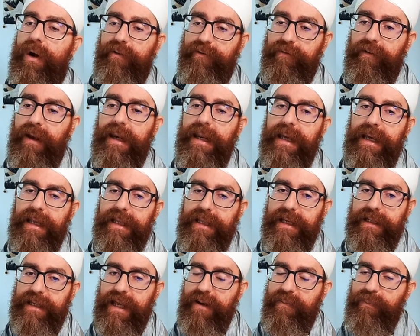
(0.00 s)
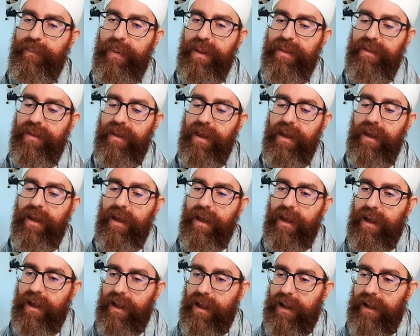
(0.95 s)
feeling in that empathy,
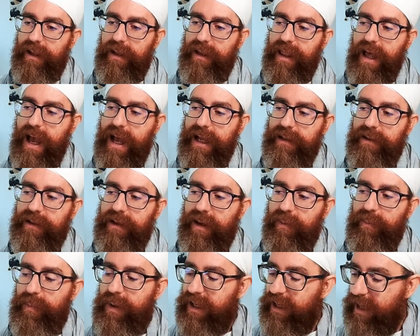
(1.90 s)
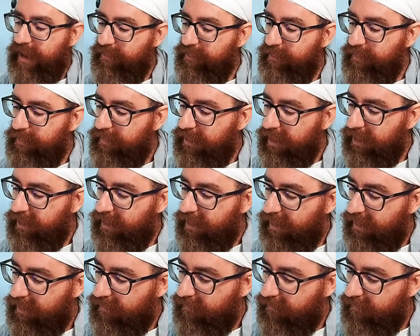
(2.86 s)
that can be numbing.